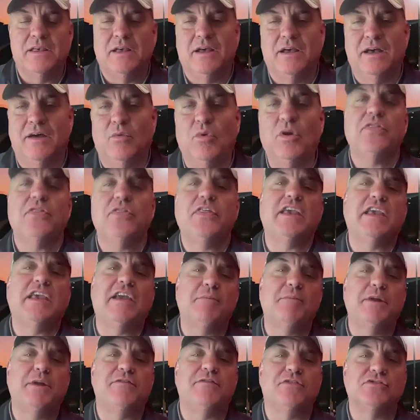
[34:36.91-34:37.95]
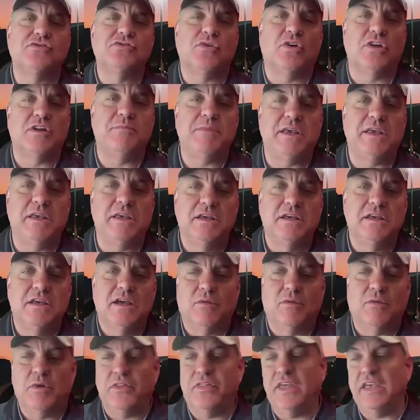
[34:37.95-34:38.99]
I want to thank everybody for joining me.
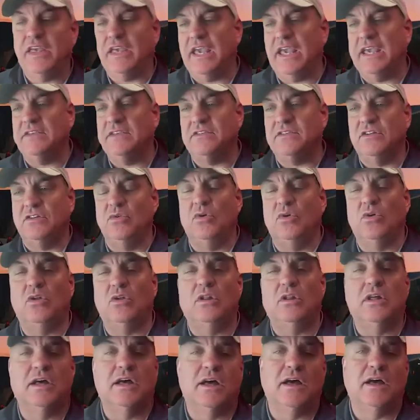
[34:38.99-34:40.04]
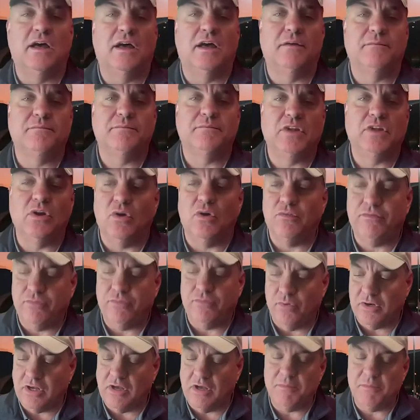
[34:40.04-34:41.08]
I want to thank Asa Newell,
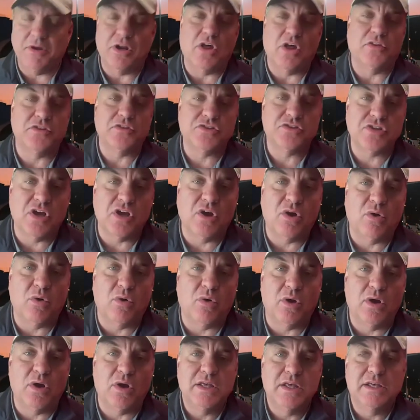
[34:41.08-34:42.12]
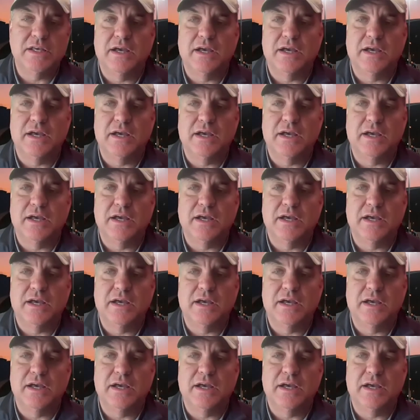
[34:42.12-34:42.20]
for coming on the show.